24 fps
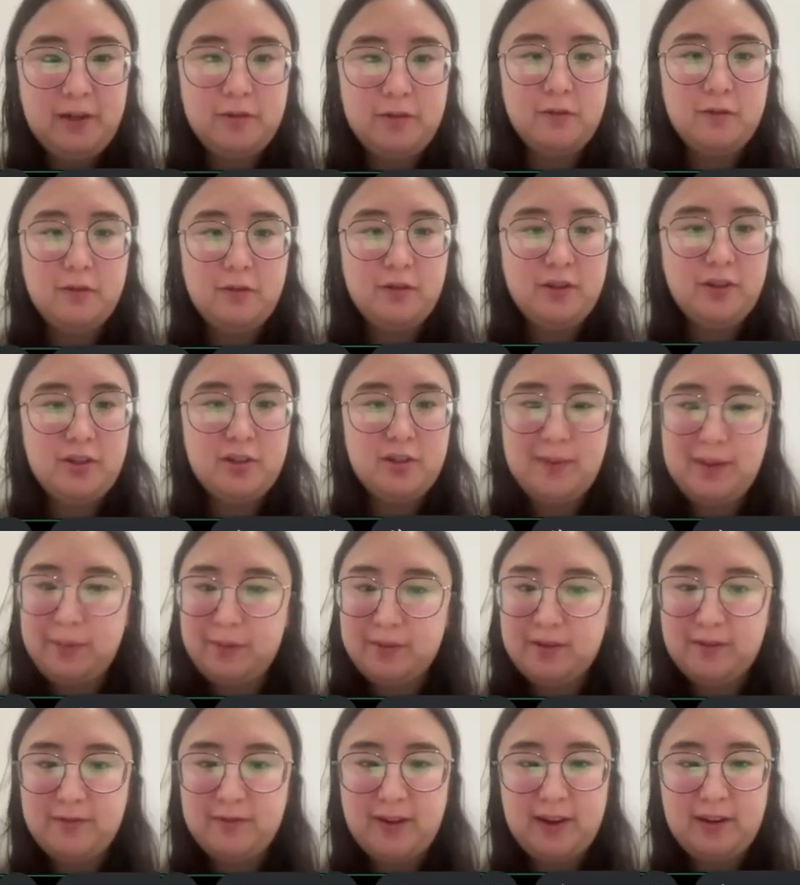in Google, you should
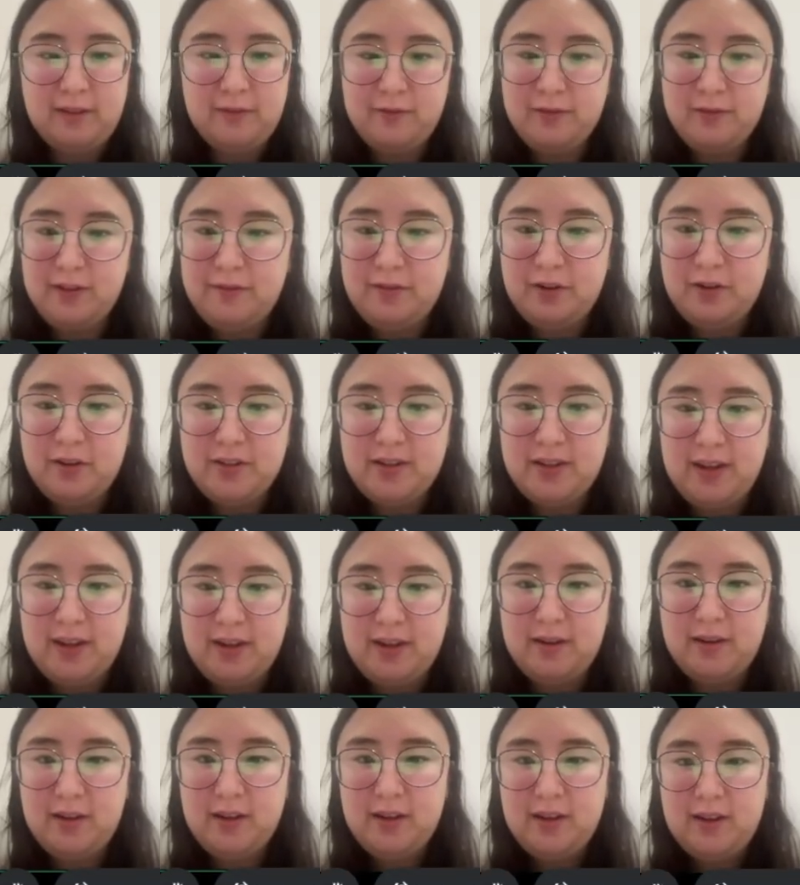be able to find a free
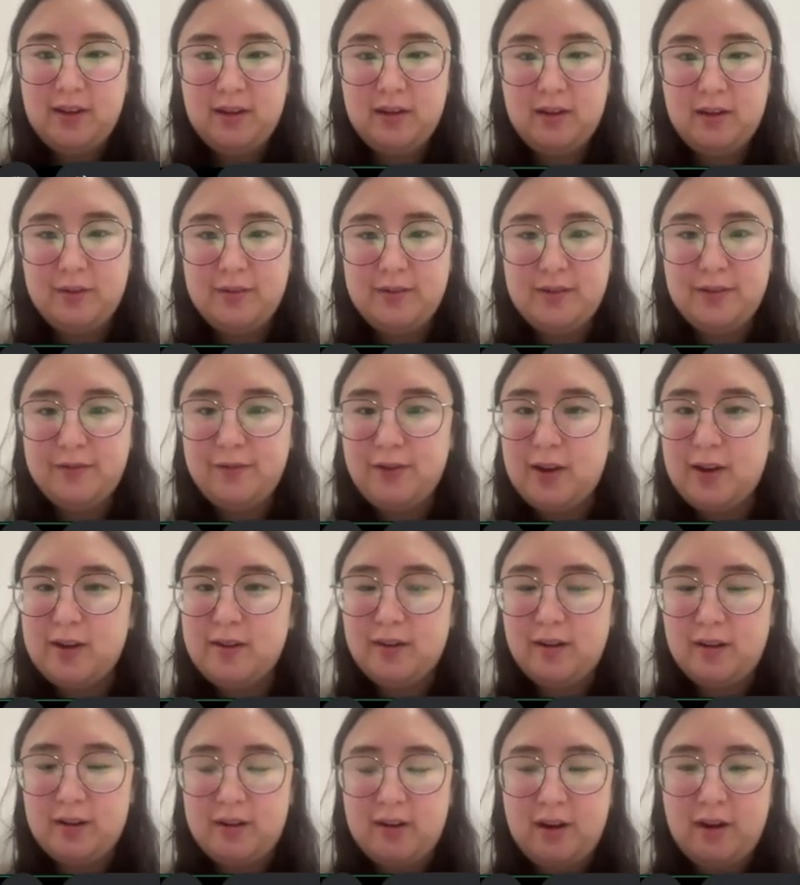version.
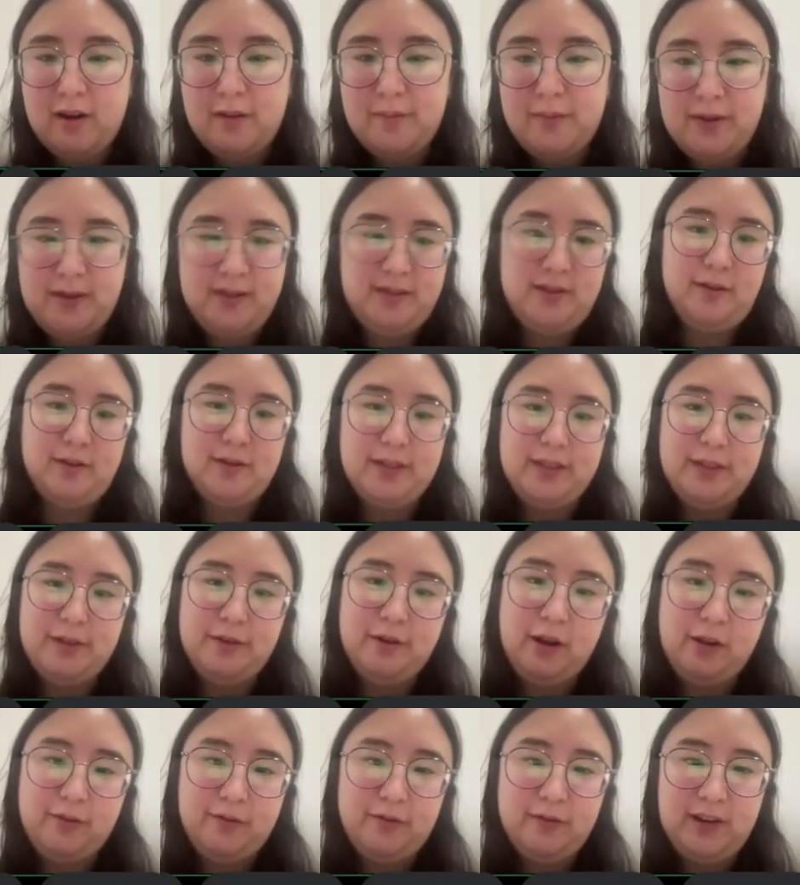Defont.com is
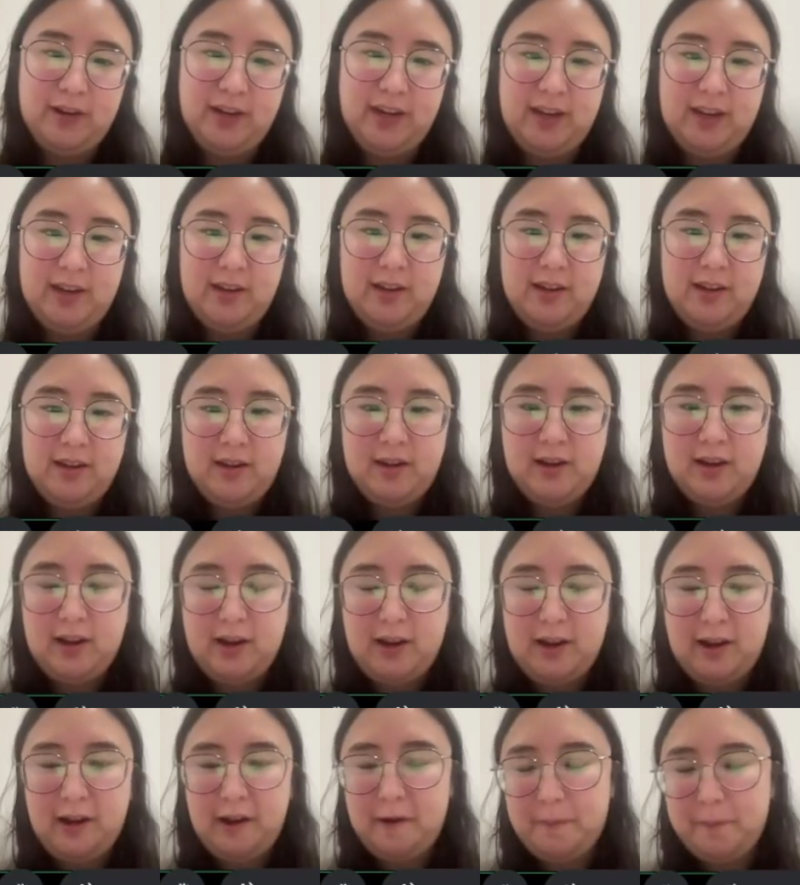also all free.
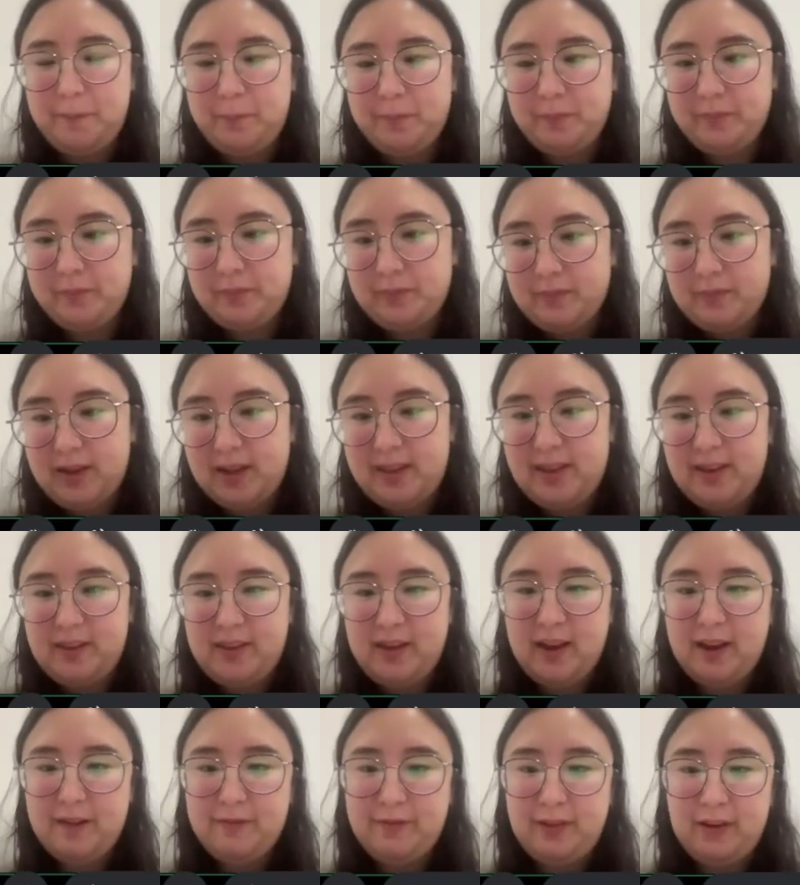I
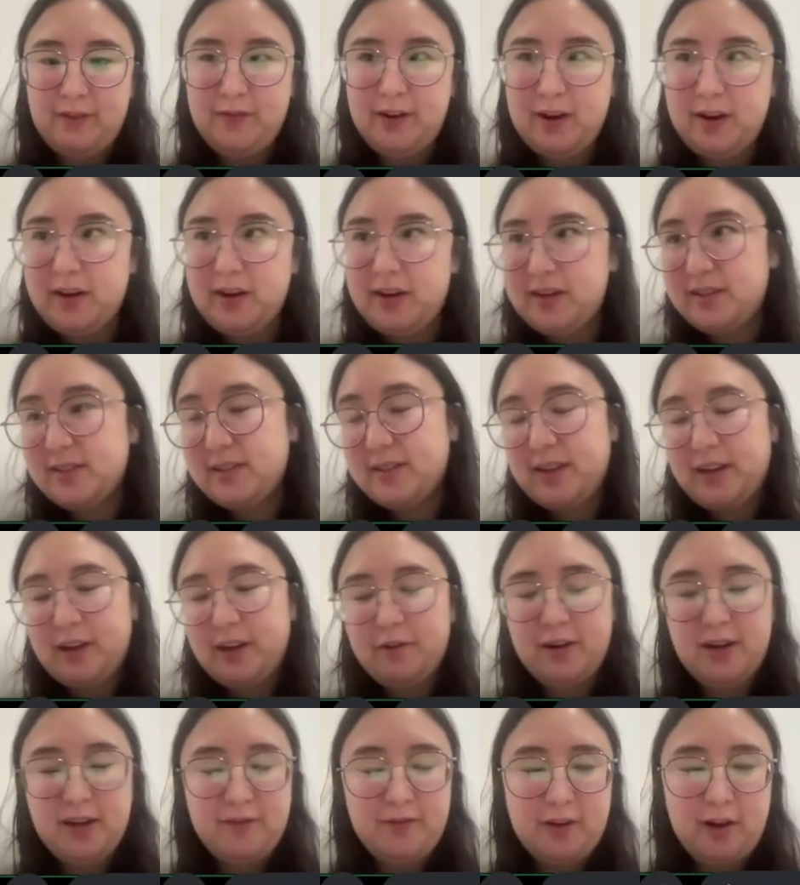think they have like various
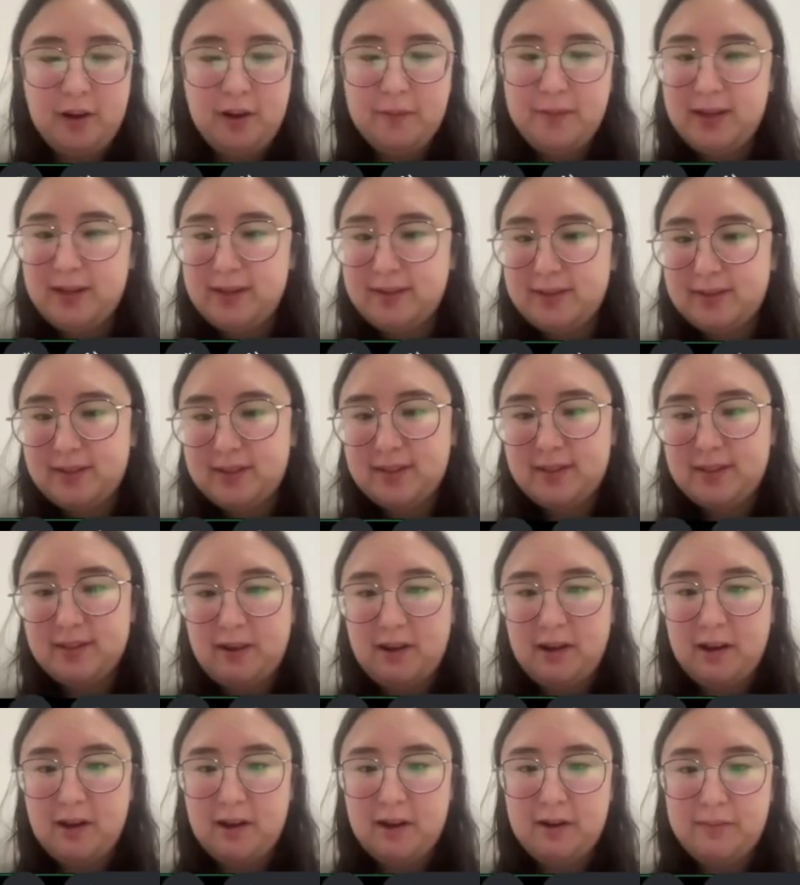like Creative
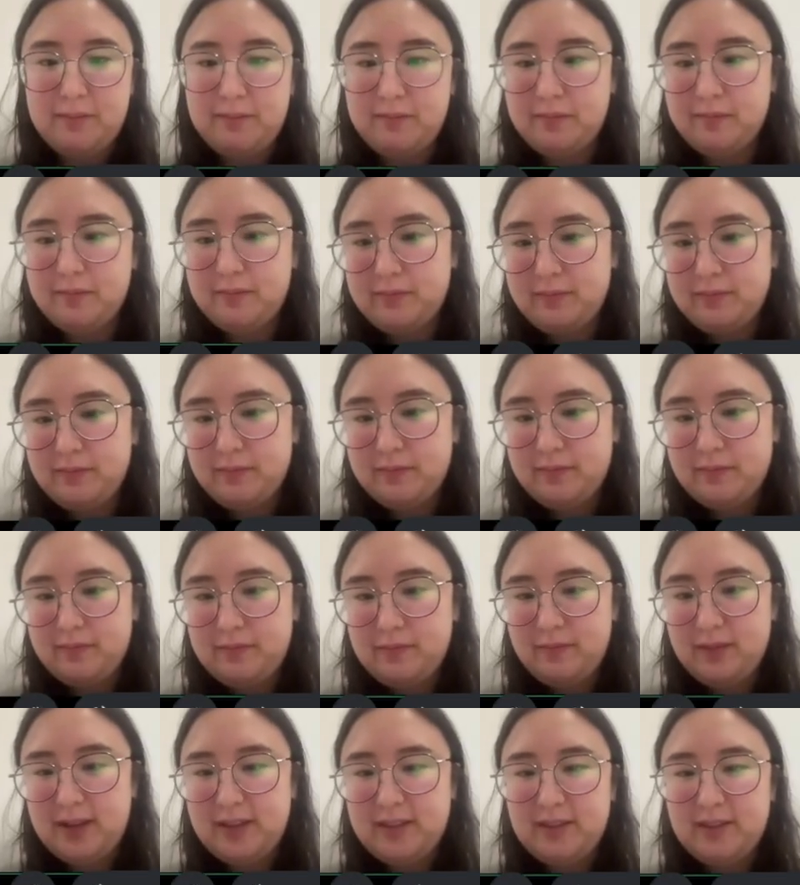Commons
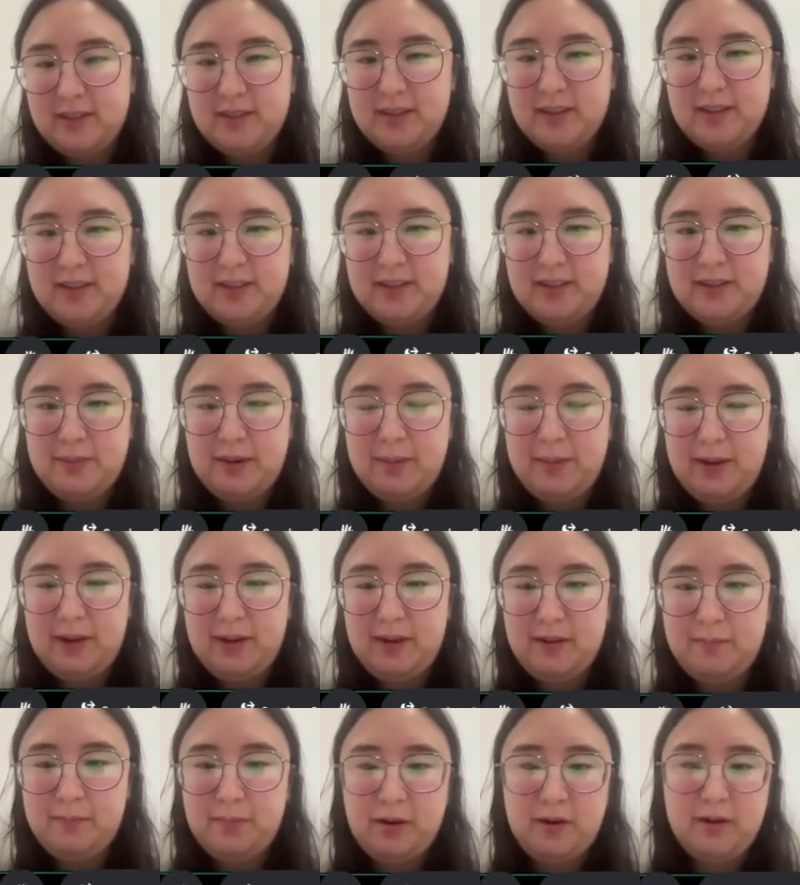licenses
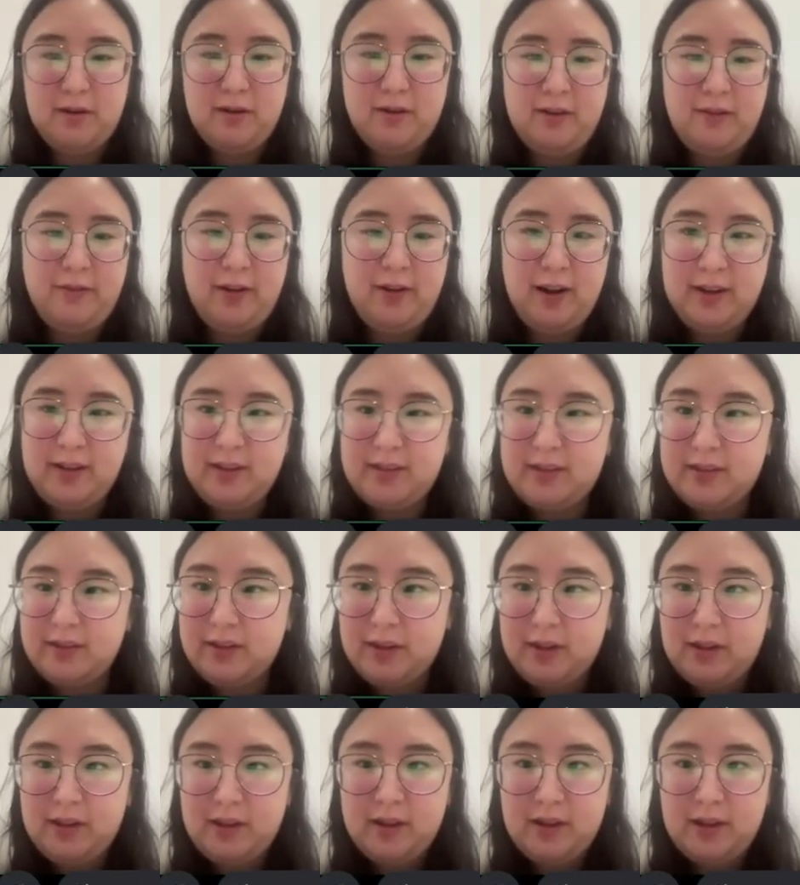maybe per
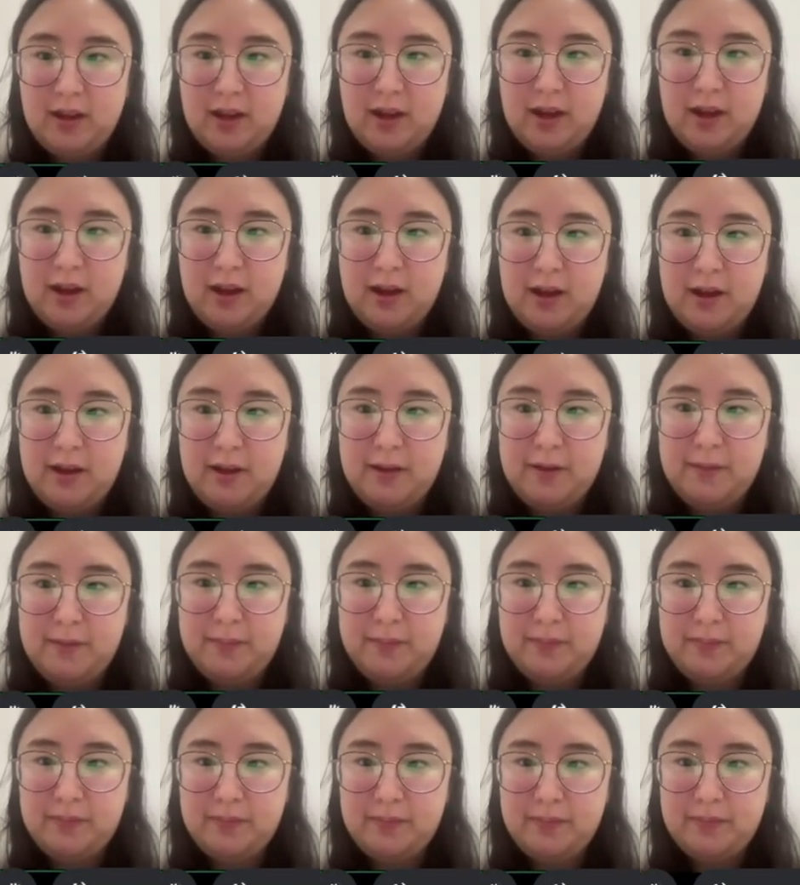font.
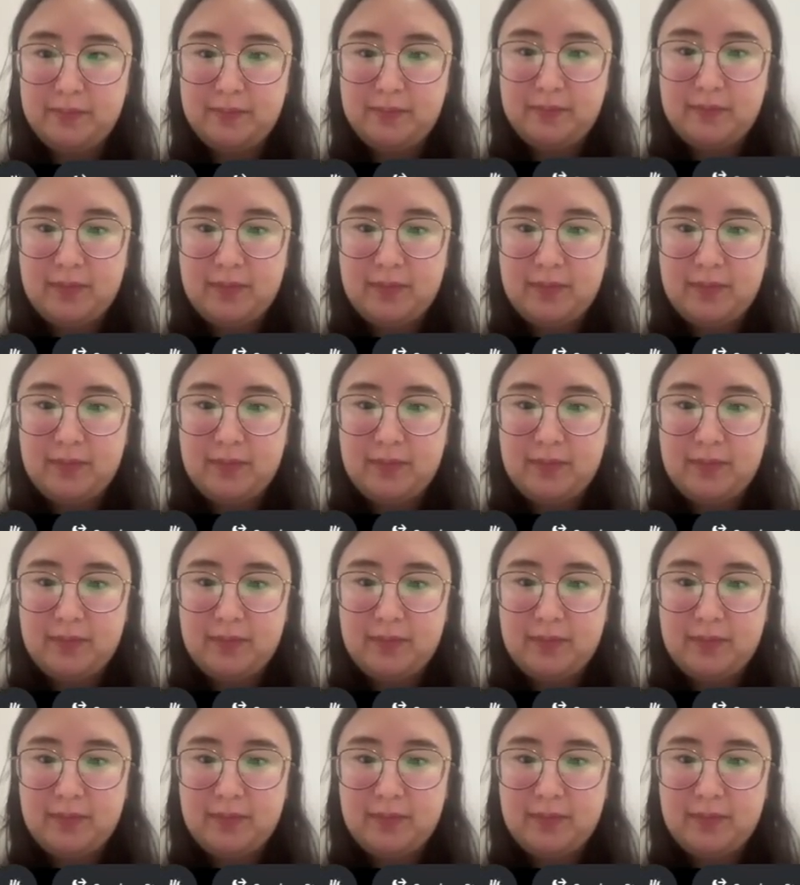And